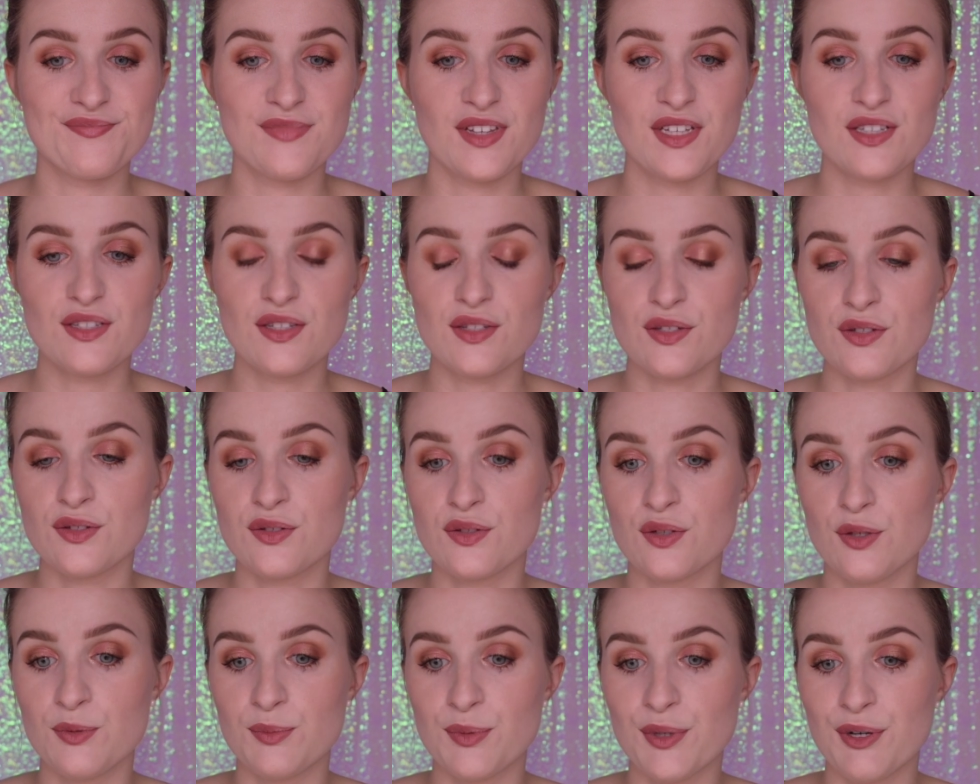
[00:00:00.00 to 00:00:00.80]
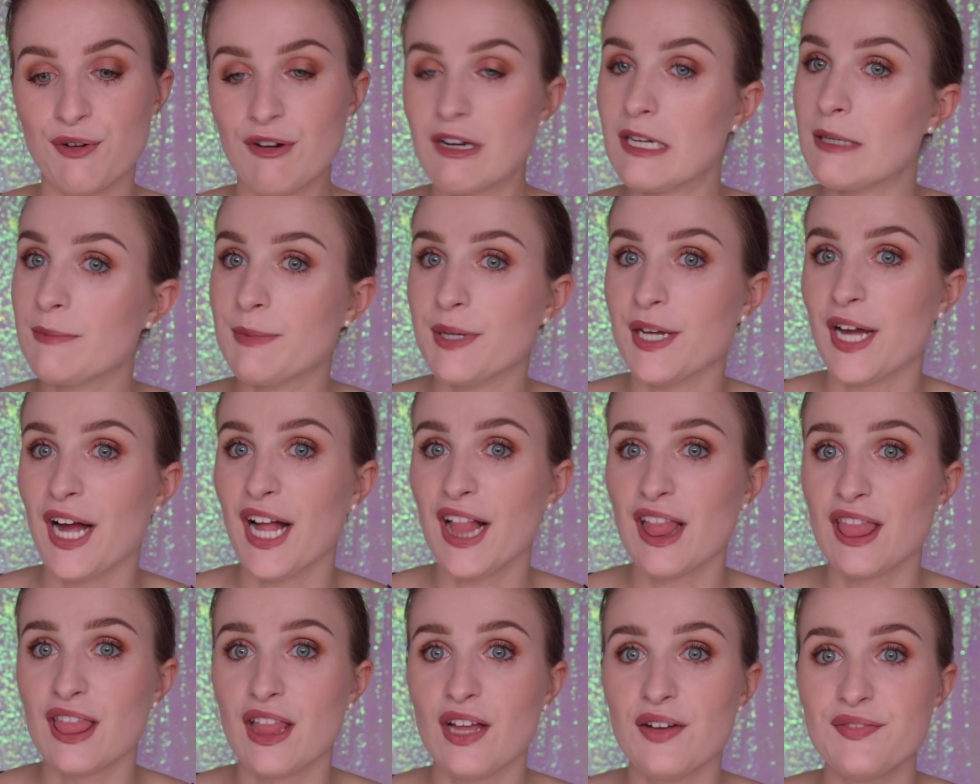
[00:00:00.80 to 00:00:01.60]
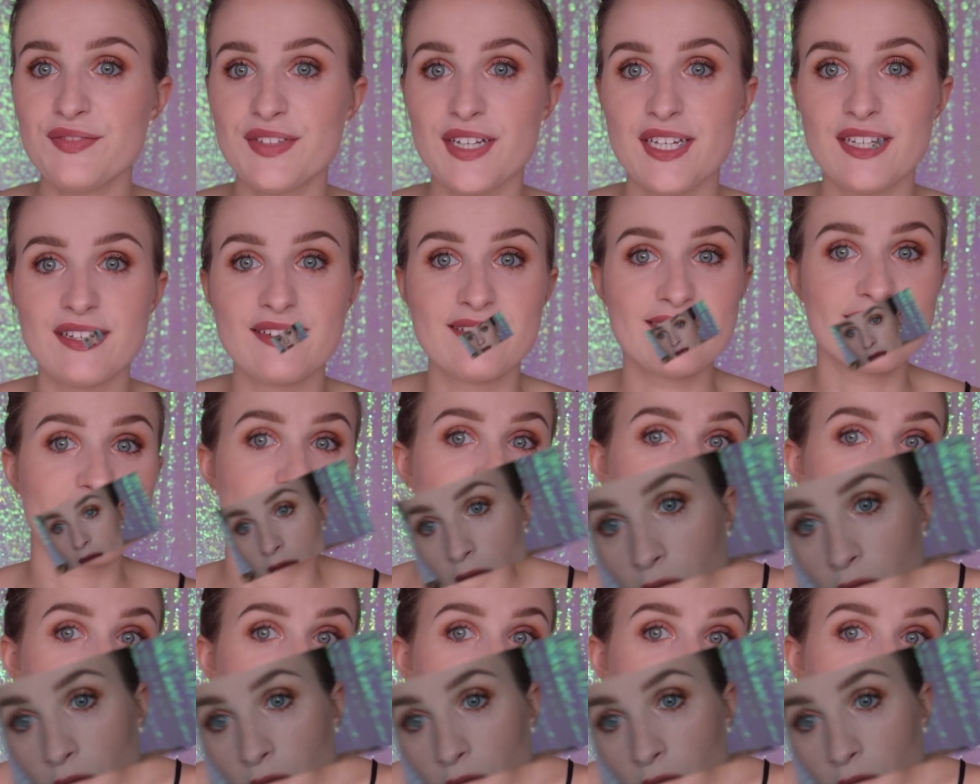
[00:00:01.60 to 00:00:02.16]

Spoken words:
This is super creamy. I love it.